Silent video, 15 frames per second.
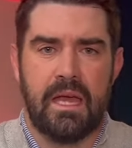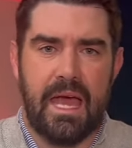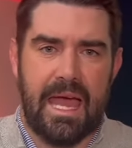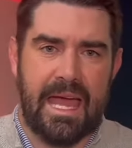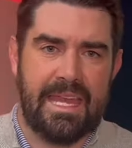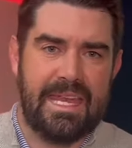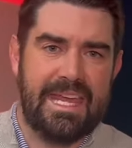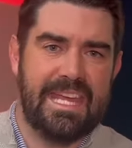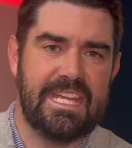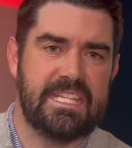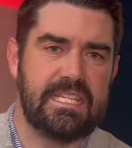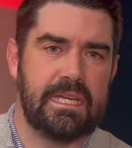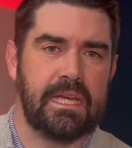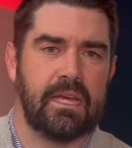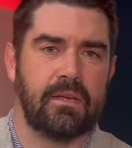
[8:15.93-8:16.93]
And
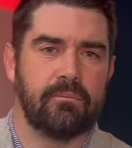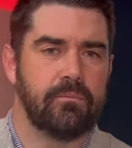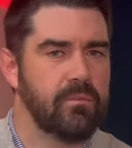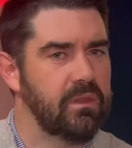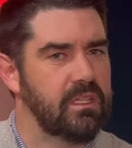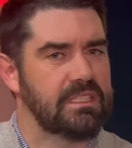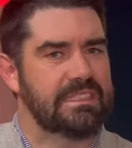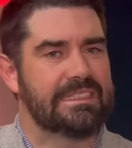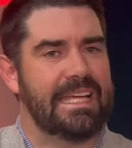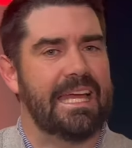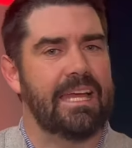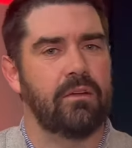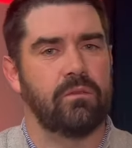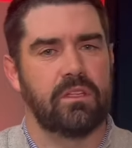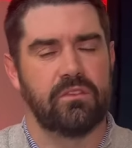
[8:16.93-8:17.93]
hitting it, the
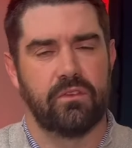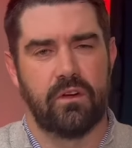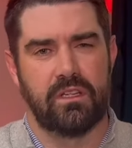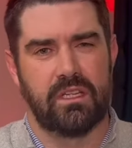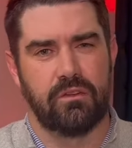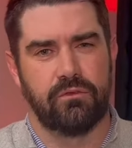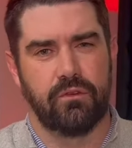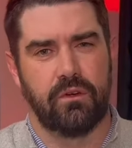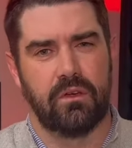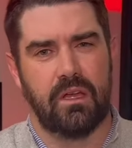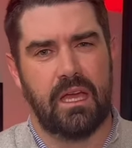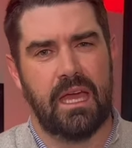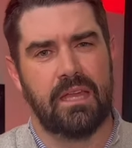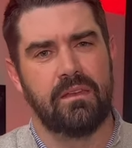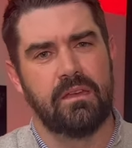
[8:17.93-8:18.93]
sound is very different.
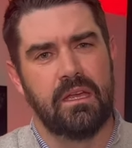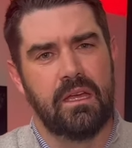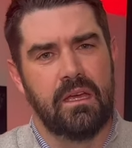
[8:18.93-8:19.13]
And